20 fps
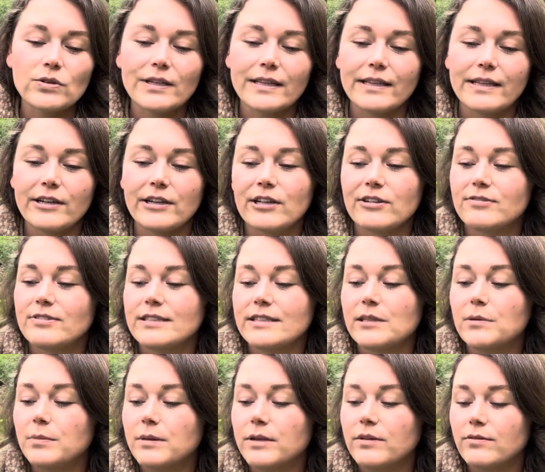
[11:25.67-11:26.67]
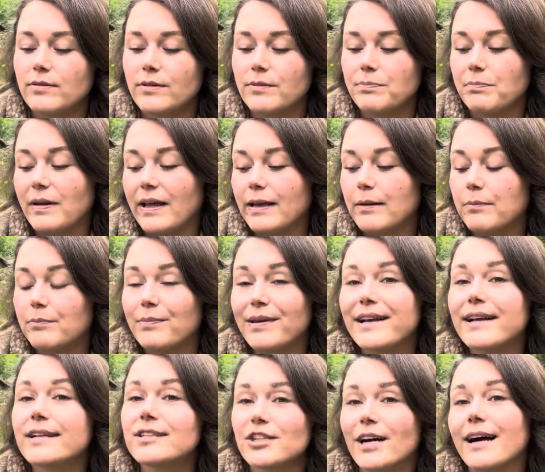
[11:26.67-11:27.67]
and there have still been like
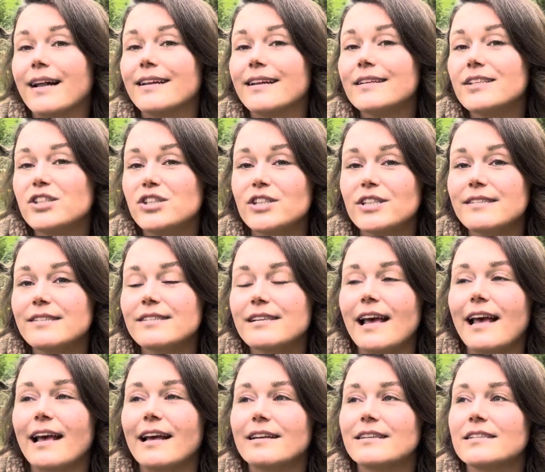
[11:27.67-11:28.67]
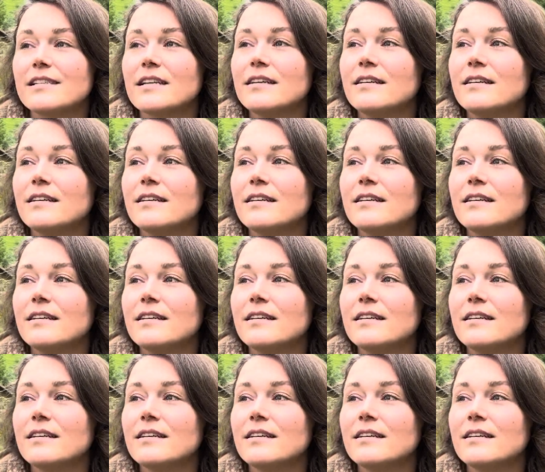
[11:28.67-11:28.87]
big challenges. And